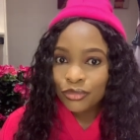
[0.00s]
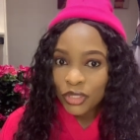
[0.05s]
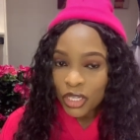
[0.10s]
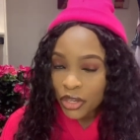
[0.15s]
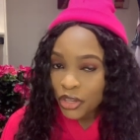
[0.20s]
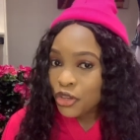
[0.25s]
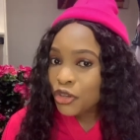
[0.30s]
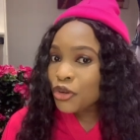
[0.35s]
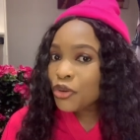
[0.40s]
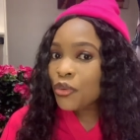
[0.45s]

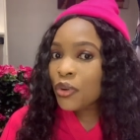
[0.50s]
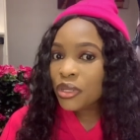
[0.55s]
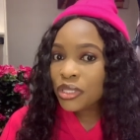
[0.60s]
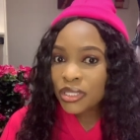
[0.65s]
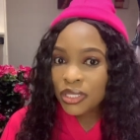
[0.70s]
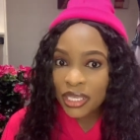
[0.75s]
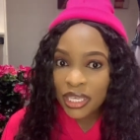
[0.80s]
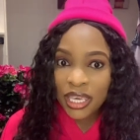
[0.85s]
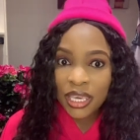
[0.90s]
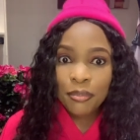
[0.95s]
You don't want
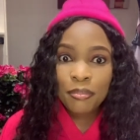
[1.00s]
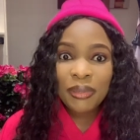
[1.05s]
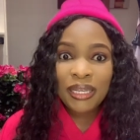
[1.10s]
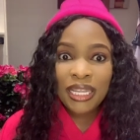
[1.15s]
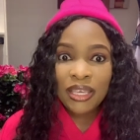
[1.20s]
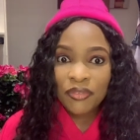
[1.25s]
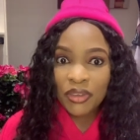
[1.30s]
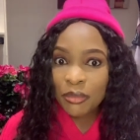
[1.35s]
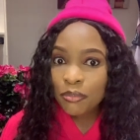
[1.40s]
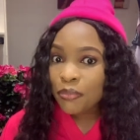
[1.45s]
to keep
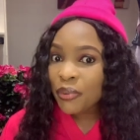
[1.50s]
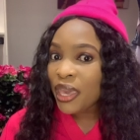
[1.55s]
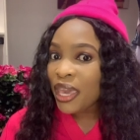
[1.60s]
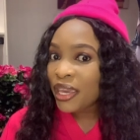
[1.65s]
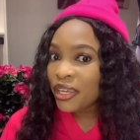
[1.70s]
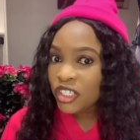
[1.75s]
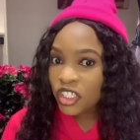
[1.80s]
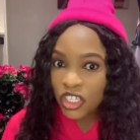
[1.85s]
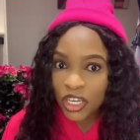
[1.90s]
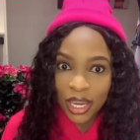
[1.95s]
living
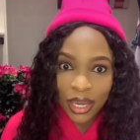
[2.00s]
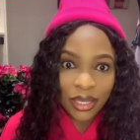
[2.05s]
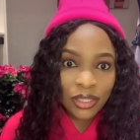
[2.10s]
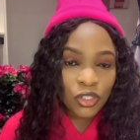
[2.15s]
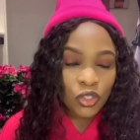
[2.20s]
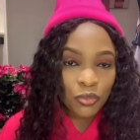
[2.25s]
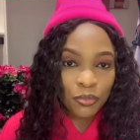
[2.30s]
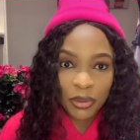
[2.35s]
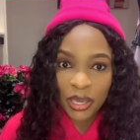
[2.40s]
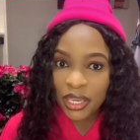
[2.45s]
paycheck
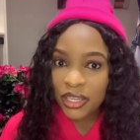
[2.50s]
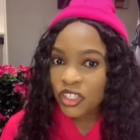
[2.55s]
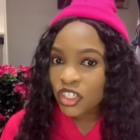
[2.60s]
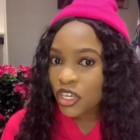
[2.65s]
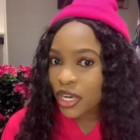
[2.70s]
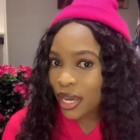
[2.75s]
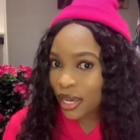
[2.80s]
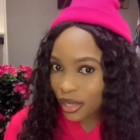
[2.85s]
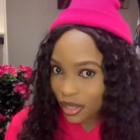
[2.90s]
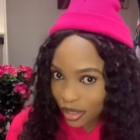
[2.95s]
to
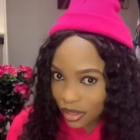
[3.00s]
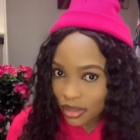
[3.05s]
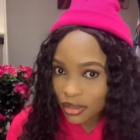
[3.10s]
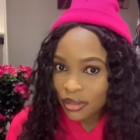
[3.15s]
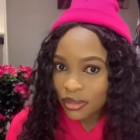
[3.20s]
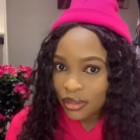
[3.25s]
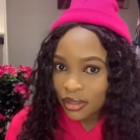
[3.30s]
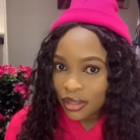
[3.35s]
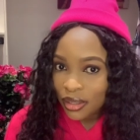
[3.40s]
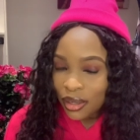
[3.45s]
paycheck.
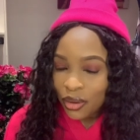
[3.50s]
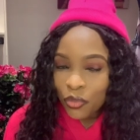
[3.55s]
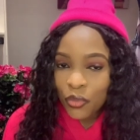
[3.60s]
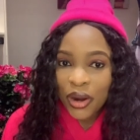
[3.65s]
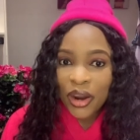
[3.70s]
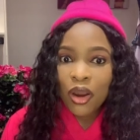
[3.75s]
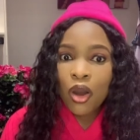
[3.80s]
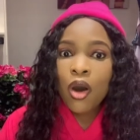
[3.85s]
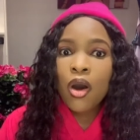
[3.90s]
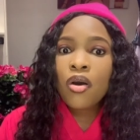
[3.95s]

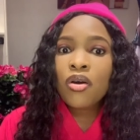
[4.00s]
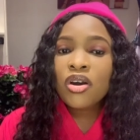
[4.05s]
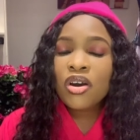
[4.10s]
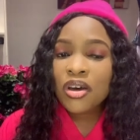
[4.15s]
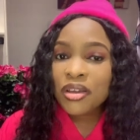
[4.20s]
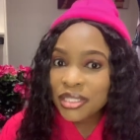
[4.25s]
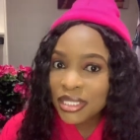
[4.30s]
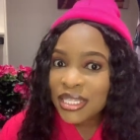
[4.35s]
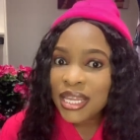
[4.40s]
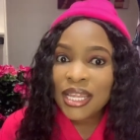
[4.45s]
We're all
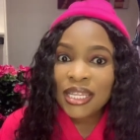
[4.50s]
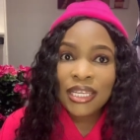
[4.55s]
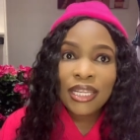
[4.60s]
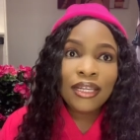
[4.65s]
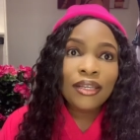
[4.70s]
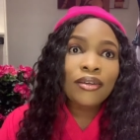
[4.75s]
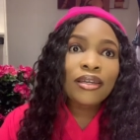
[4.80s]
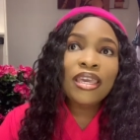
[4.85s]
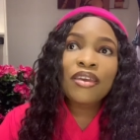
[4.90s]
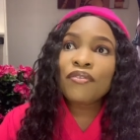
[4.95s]
constantly
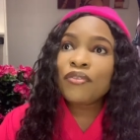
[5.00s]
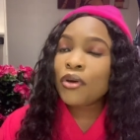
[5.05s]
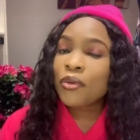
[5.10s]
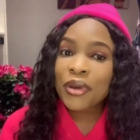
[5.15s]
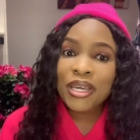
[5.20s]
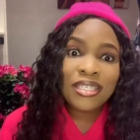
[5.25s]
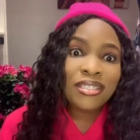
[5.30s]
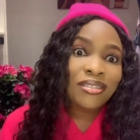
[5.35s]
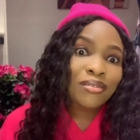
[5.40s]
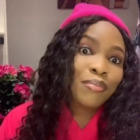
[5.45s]
looking for
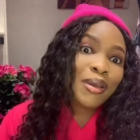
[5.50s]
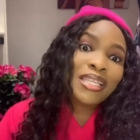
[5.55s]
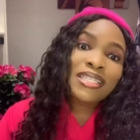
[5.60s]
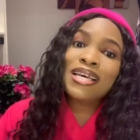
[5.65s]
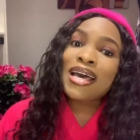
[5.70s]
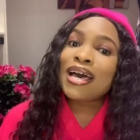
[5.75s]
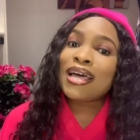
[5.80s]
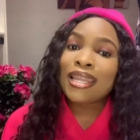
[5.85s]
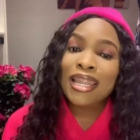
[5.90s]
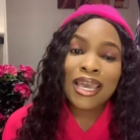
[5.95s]
ways to
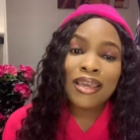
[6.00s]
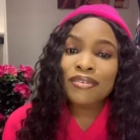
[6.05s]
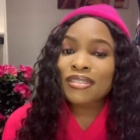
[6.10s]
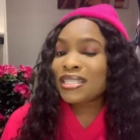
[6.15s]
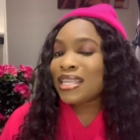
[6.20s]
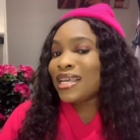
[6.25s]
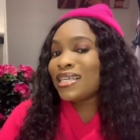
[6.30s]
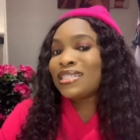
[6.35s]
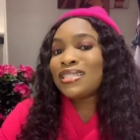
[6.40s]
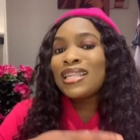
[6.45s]
better our lives.
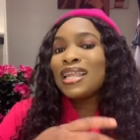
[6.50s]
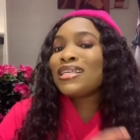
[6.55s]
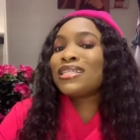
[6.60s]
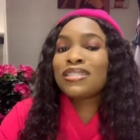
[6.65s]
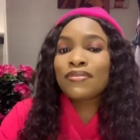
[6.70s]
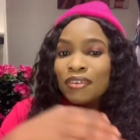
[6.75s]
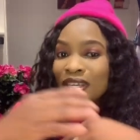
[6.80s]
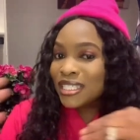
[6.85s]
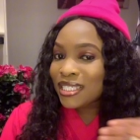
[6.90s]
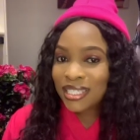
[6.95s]
Let's
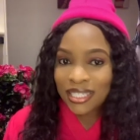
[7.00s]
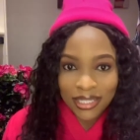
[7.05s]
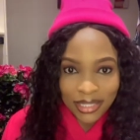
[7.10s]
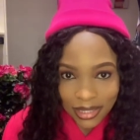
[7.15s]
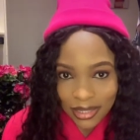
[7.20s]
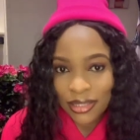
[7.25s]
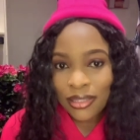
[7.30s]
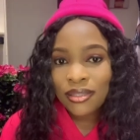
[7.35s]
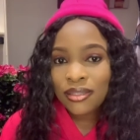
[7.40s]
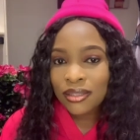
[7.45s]
let's face
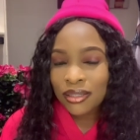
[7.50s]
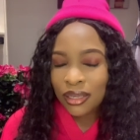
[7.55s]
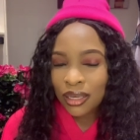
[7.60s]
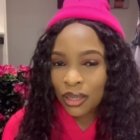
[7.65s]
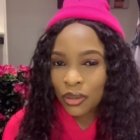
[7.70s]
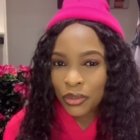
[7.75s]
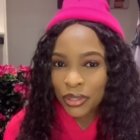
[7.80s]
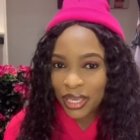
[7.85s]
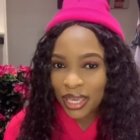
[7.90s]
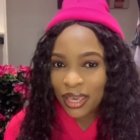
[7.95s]
it.
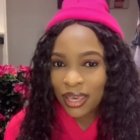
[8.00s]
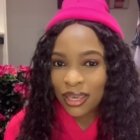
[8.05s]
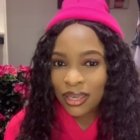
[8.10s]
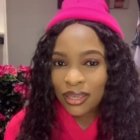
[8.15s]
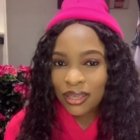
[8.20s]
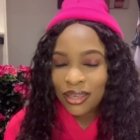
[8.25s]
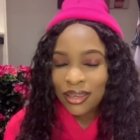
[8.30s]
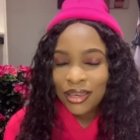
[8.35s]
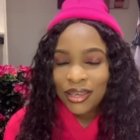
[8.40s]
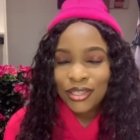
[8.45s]

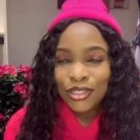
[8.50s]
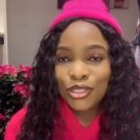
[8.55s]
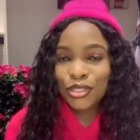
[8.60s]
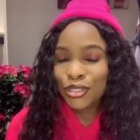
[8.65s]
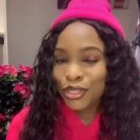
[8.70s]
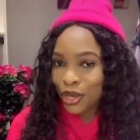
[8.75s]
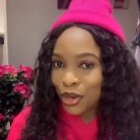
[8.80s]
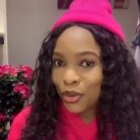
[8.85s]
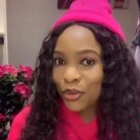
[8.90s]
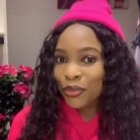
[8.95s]
Okay?
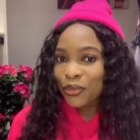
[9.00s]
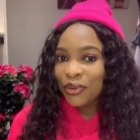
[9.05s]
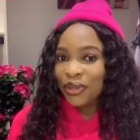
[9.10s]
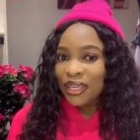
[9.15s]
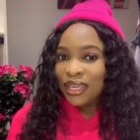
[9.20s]
So,